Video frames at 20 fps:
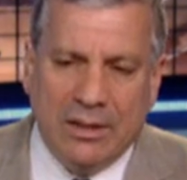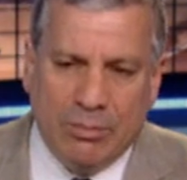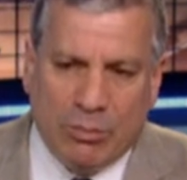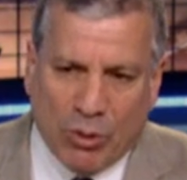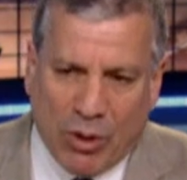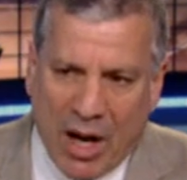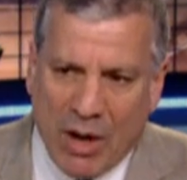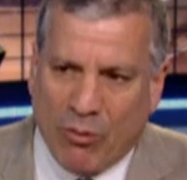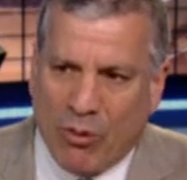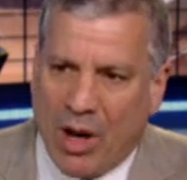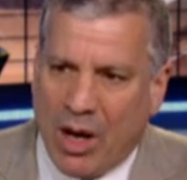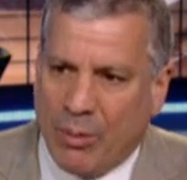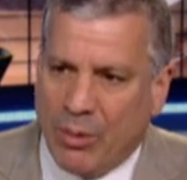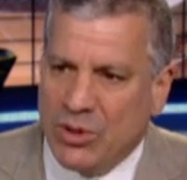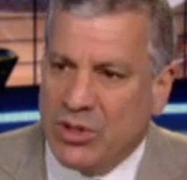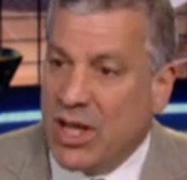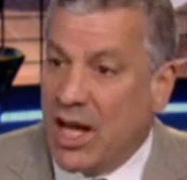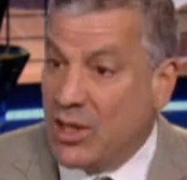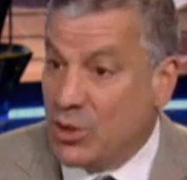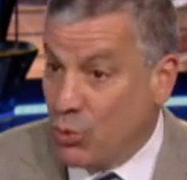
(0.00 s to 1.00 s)
Brian
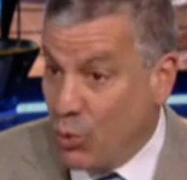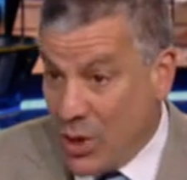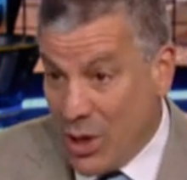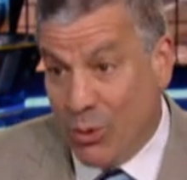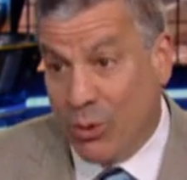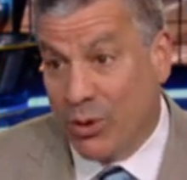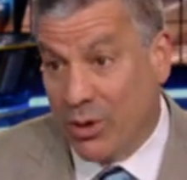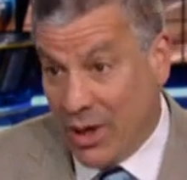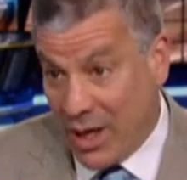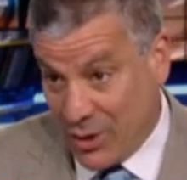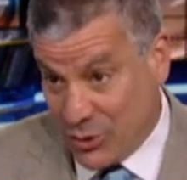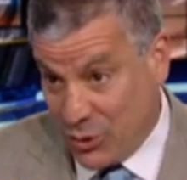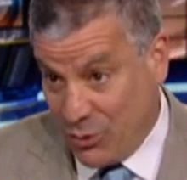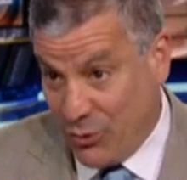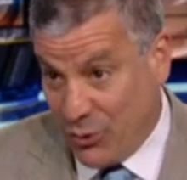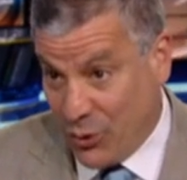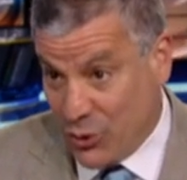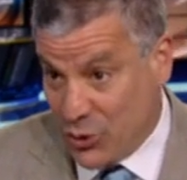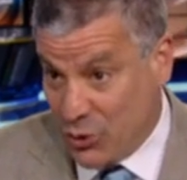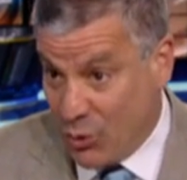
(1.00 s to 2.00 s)
Roberts, as we were actually
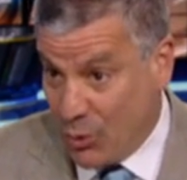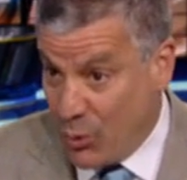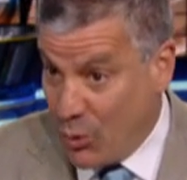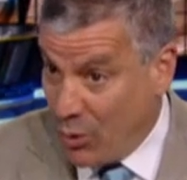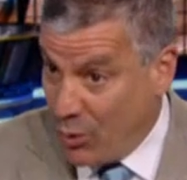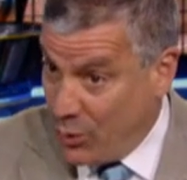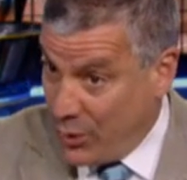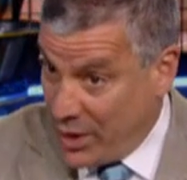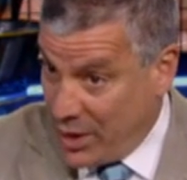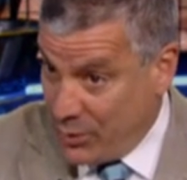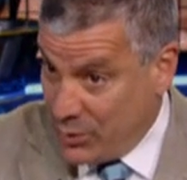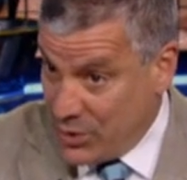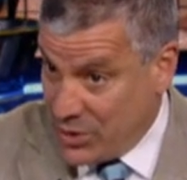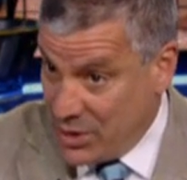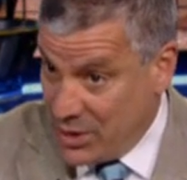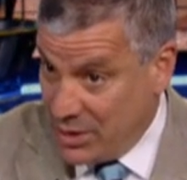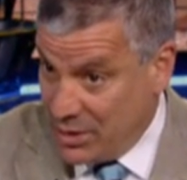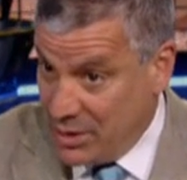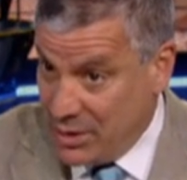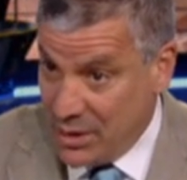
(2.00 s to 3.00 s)
first to report when I was
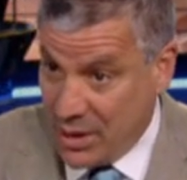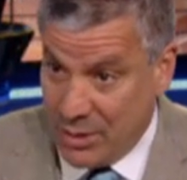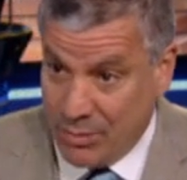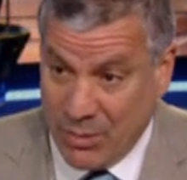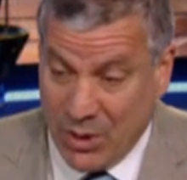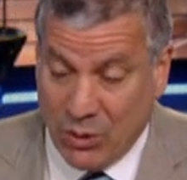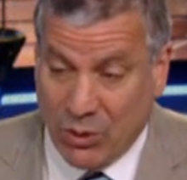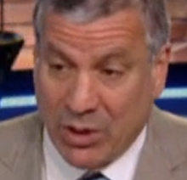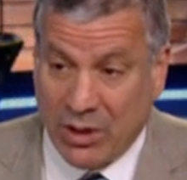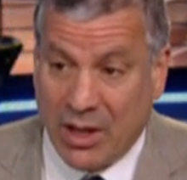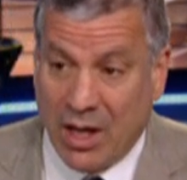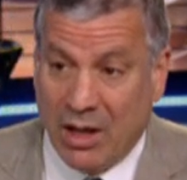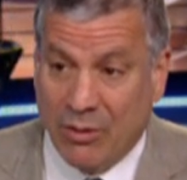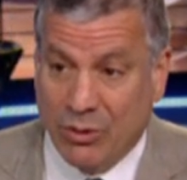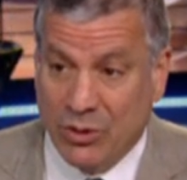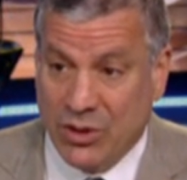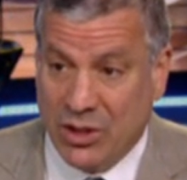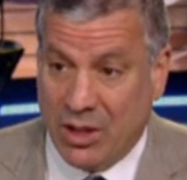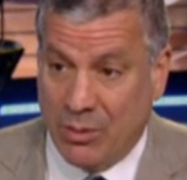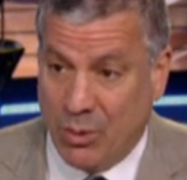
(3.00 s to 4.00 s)
in Milken
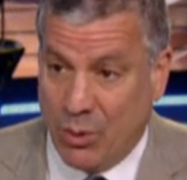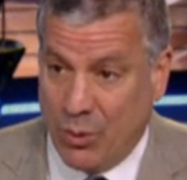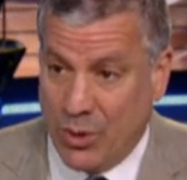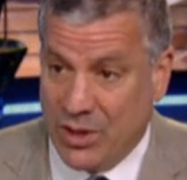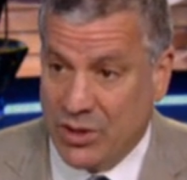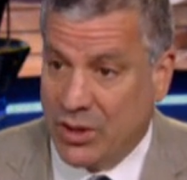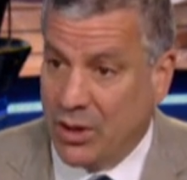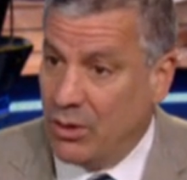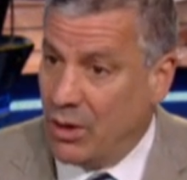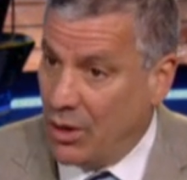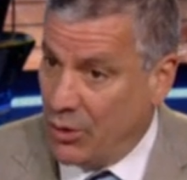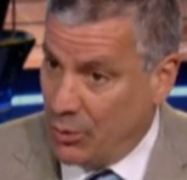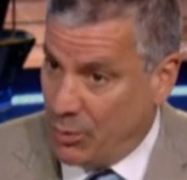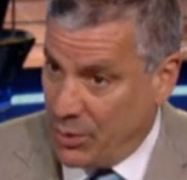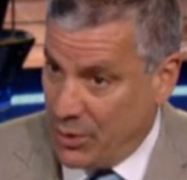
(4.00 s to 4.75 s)
conference a couple of weeks ago, other